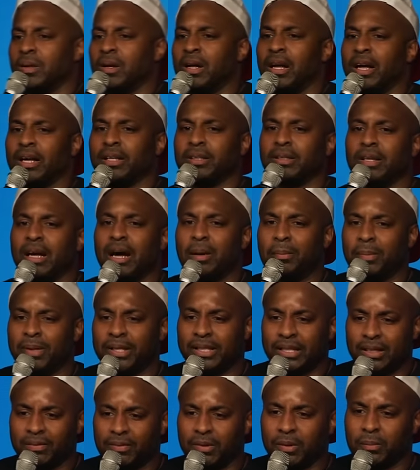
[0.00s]
I, am a
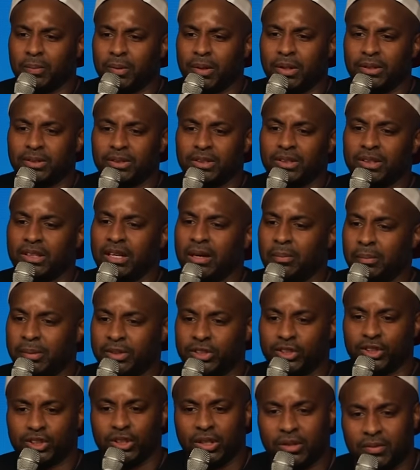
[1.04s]
giving person. I'm a
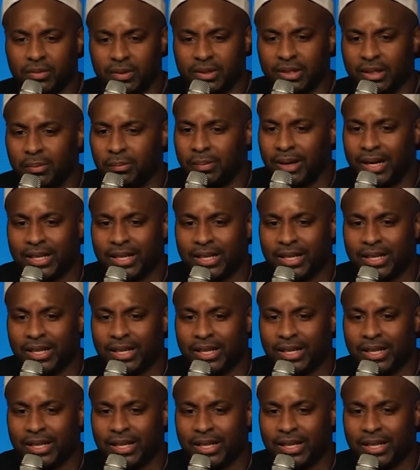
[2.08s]
servant by